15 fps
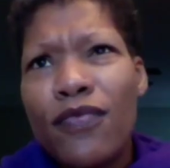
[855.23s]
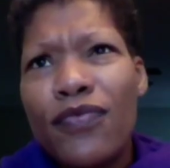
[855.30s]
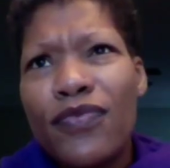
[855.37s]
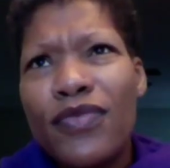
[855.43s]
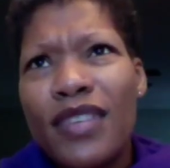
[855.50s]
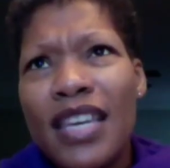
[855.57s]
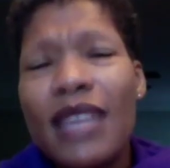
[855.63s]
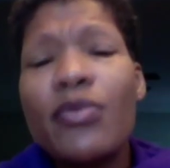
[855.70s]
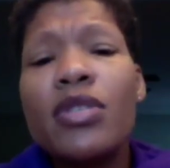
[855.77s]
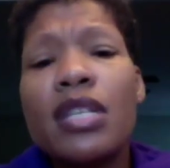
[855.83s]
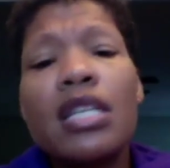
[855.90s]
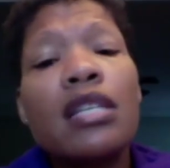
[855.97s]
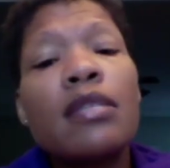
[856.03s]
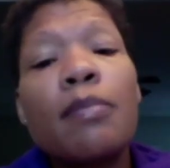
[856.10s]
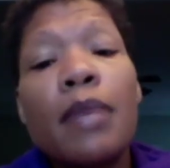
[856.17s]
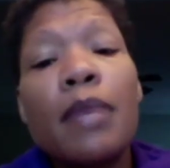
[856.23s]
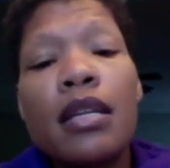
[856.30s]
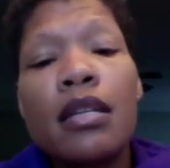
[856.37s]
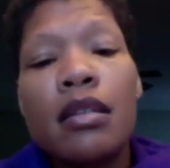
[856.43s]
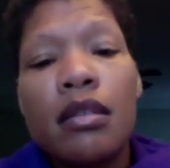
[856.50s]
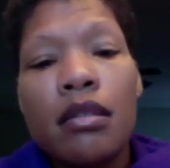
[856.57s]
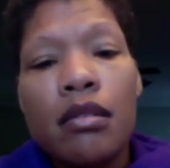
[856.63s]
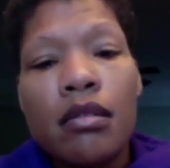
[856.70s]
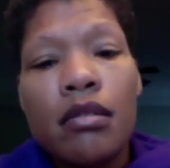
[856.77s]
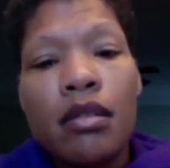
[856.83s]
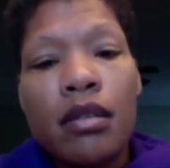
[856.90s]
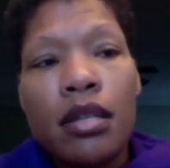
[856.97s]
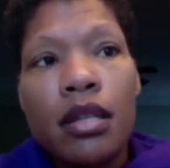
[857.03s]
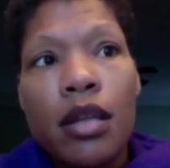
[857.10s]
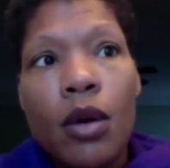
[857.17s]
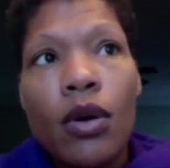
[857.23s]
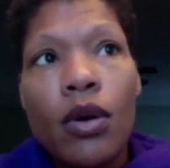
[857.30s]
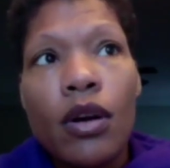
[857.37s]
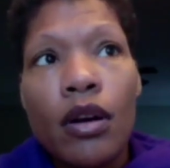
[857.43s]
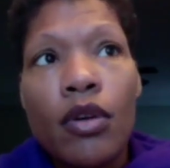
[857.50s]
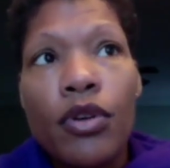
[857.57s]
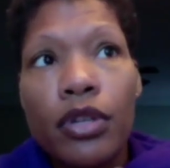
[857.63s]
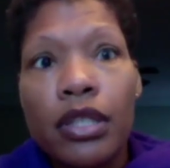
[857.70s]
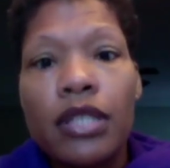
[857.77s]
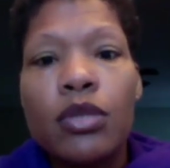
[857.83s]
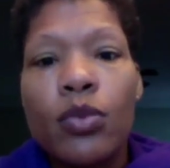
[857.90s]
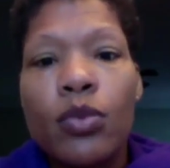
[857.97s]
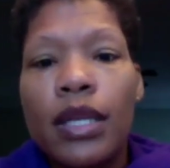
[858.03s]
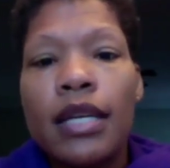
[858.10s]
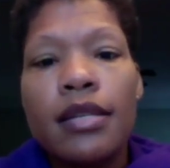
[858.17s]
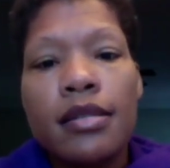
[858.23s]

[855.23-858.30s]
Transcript: He was in his early 20s.